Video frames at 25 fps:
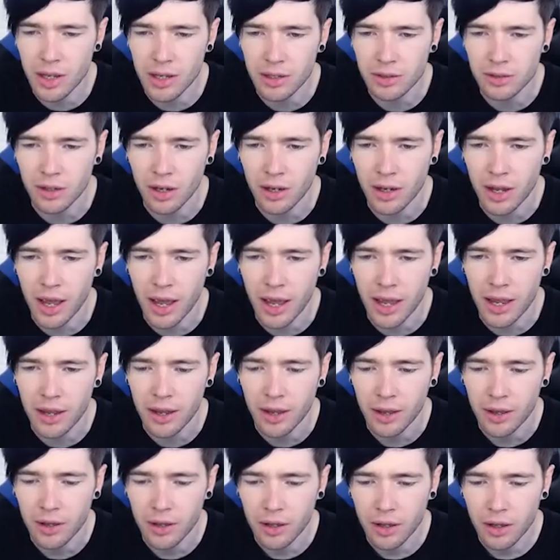this.
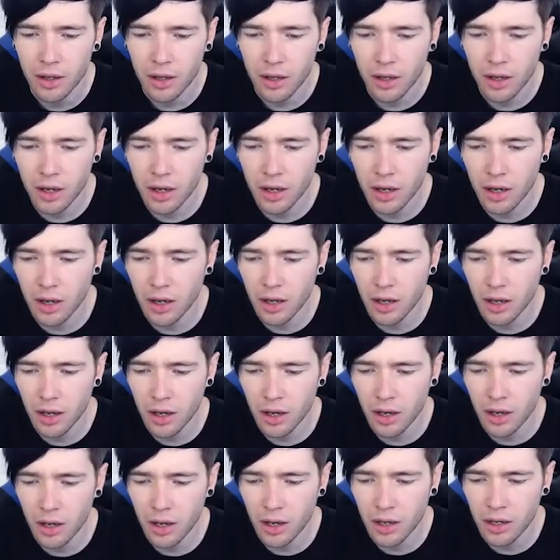Okay.
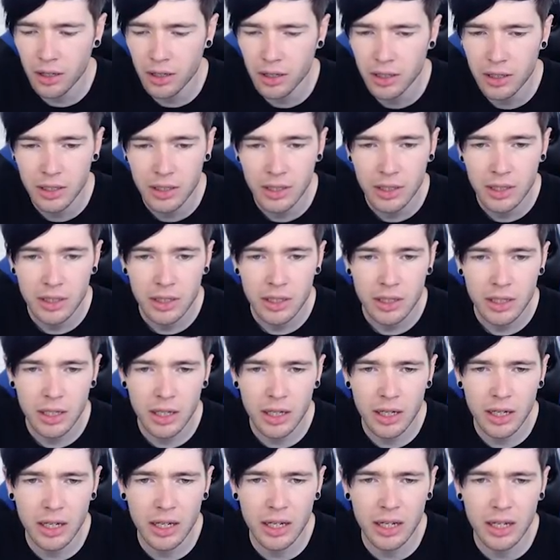Uh...
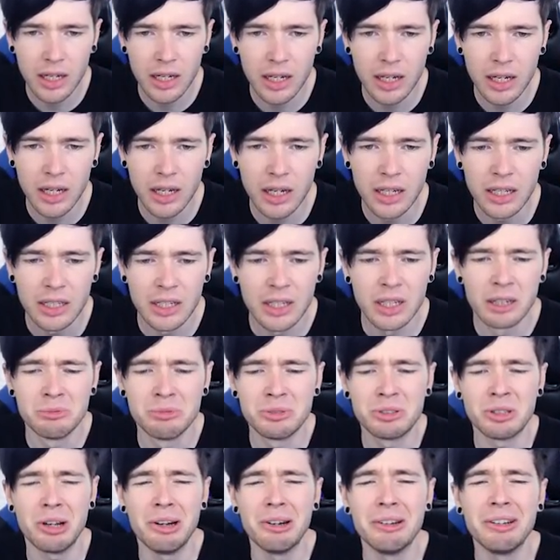Uh,
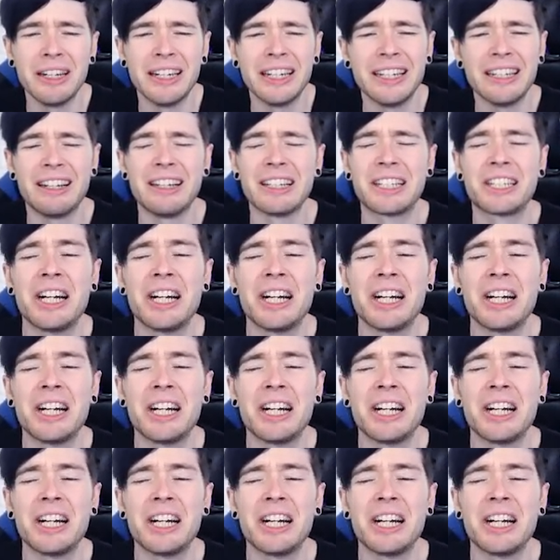I'm sorry, I